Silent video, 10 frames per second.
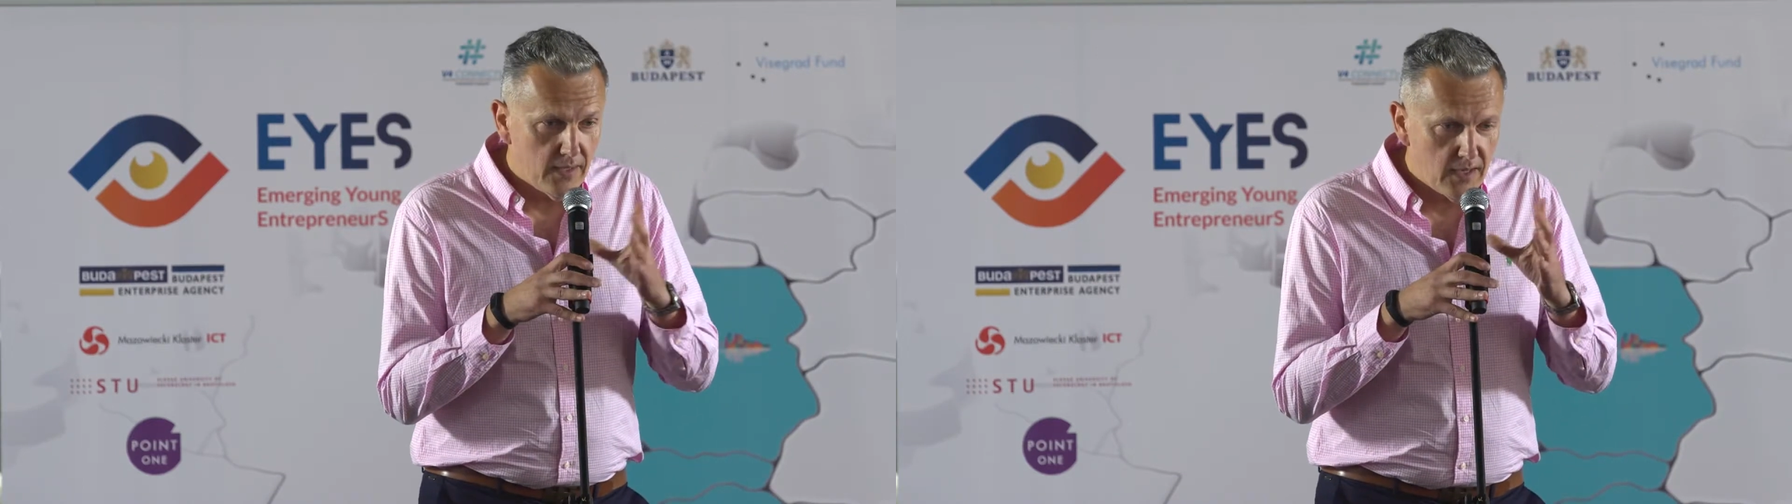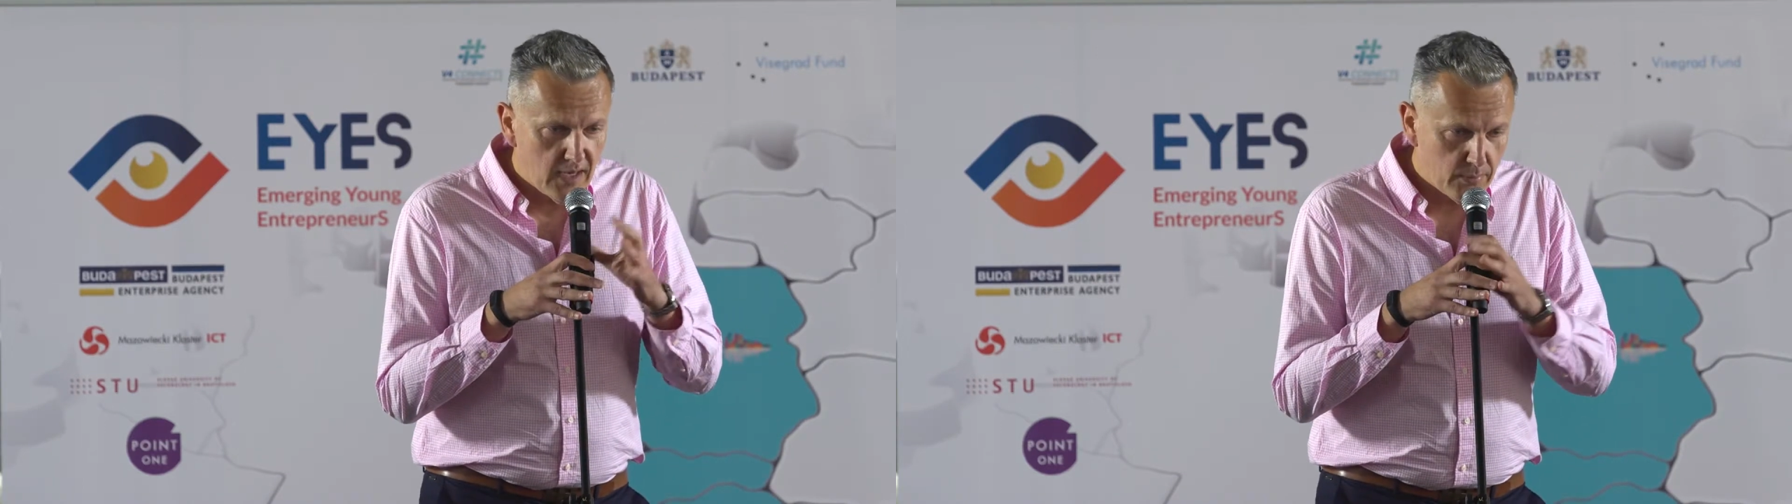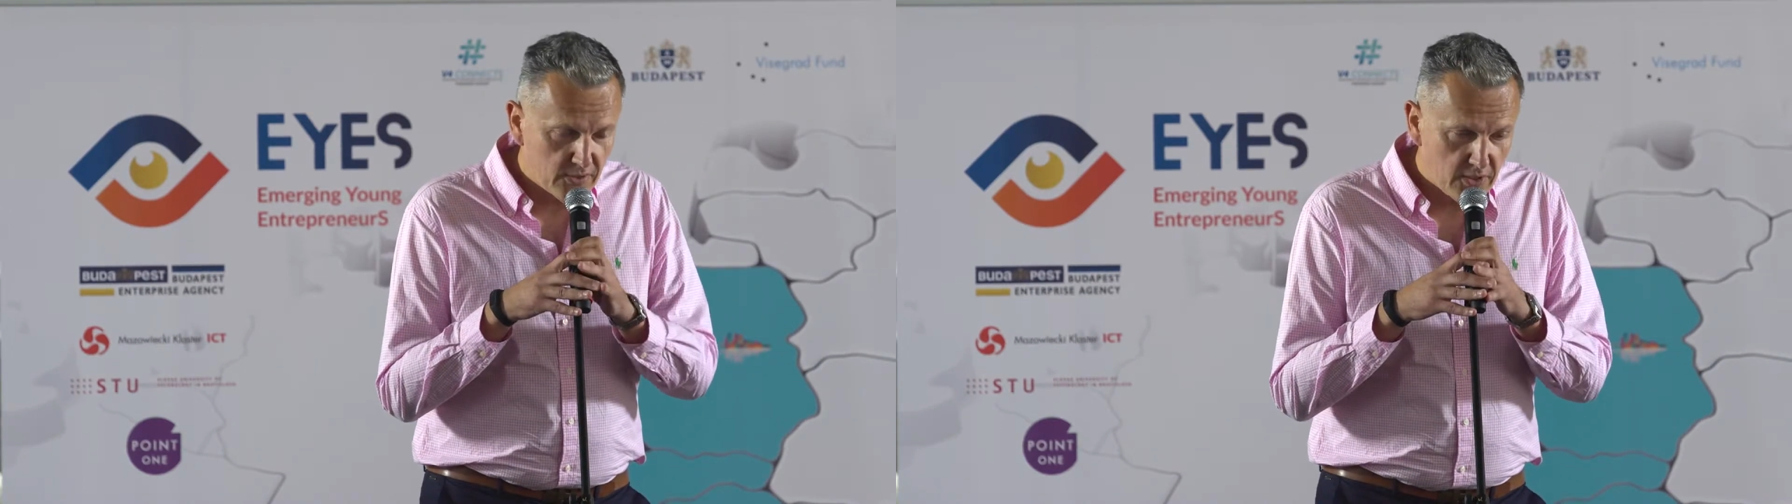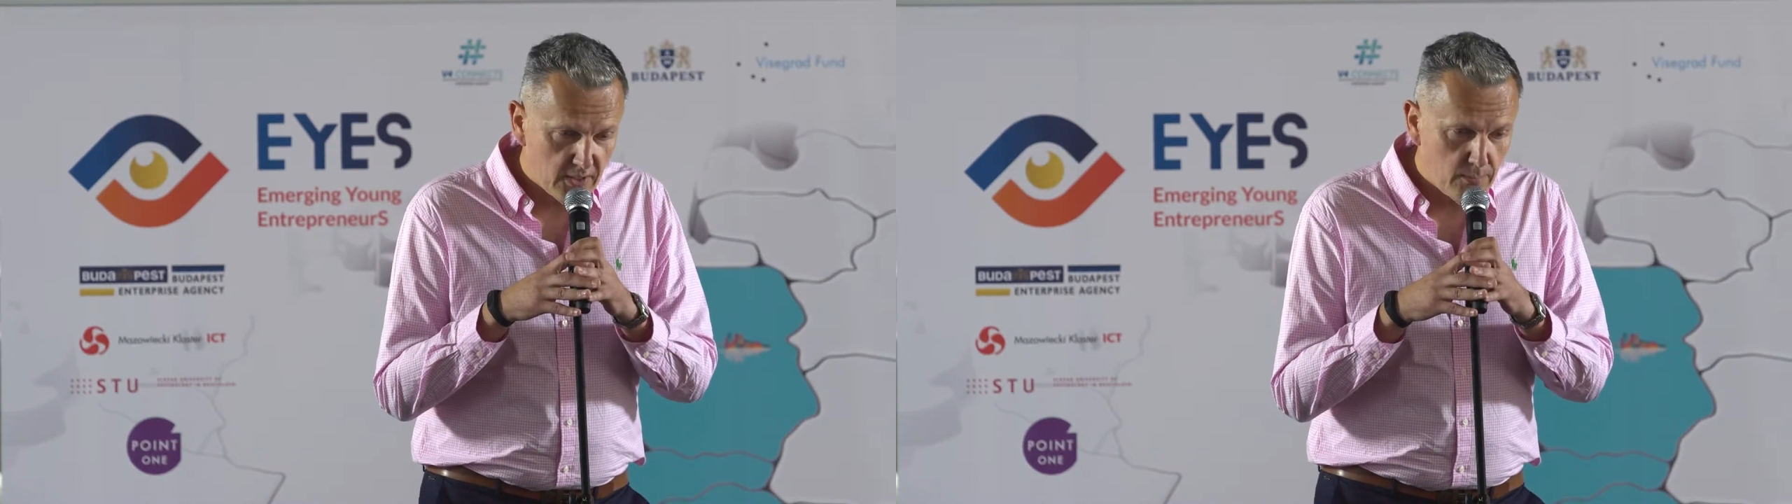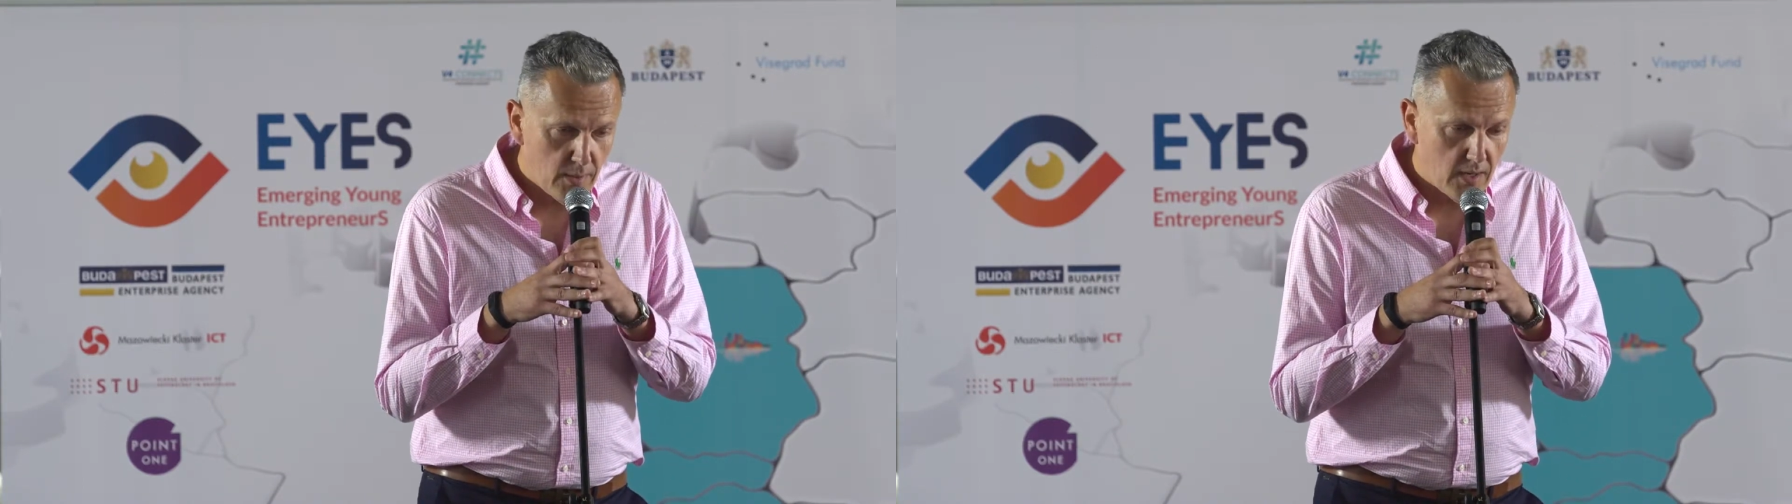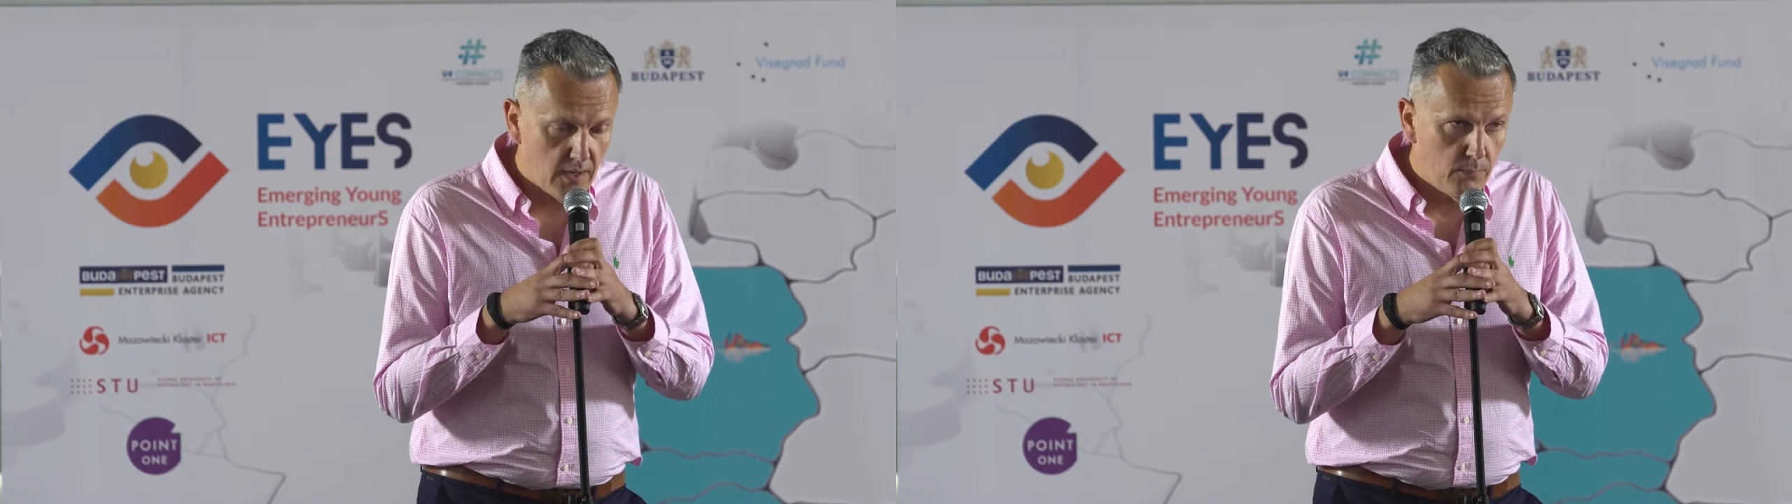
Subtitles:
appreciated by